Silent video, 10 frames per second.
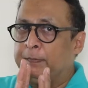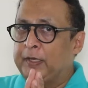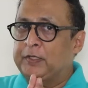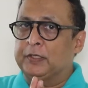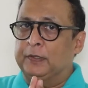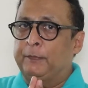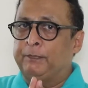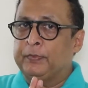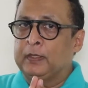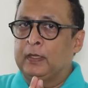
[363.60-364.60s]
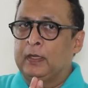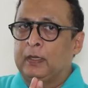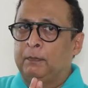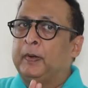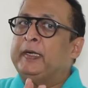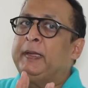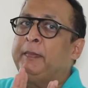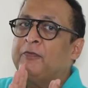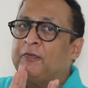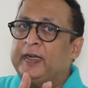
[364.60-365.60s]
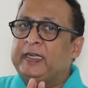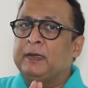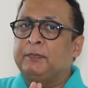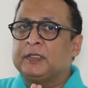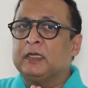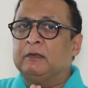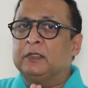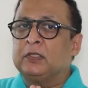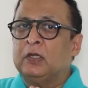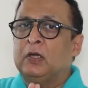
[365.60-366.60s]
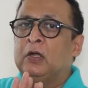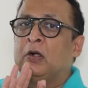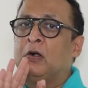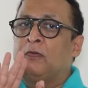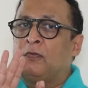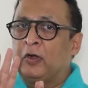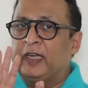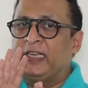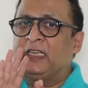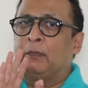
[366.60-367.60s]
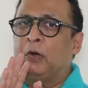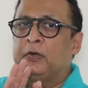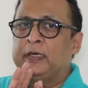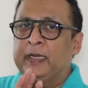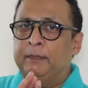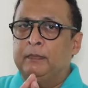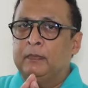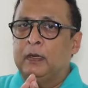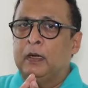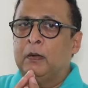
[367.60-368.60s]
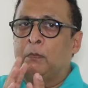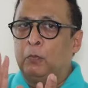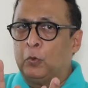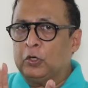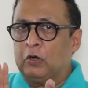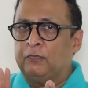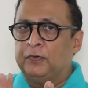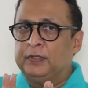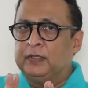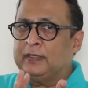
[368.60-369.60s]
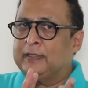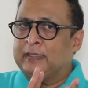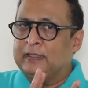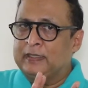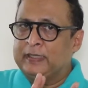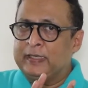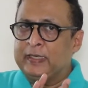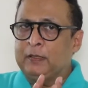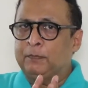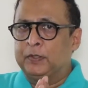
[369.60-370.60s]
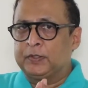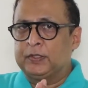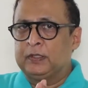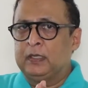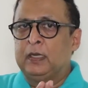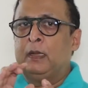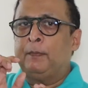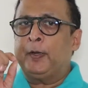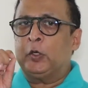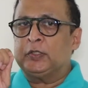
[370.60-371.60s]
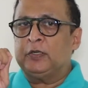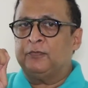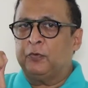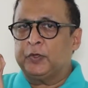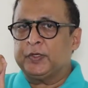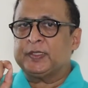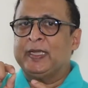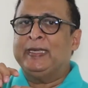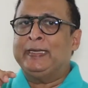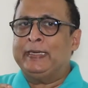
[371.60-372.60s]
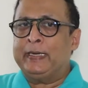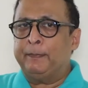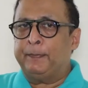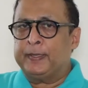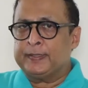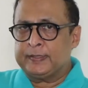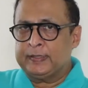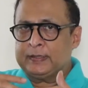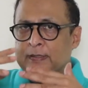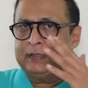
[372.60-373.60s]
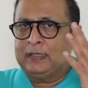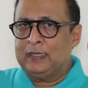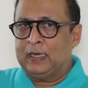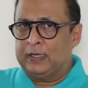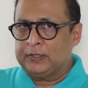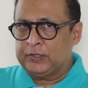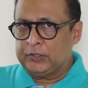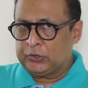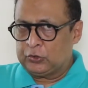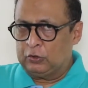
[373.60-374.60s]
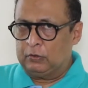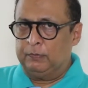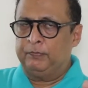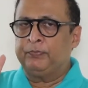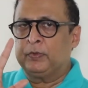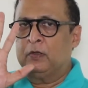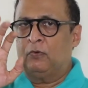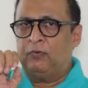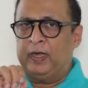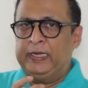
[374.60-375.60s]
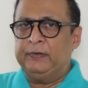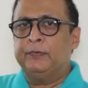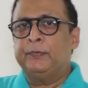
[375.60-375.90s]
picture, but they may find themselves forgetting about them more often than the detailed person because their focus encompasses the larger scope. 5.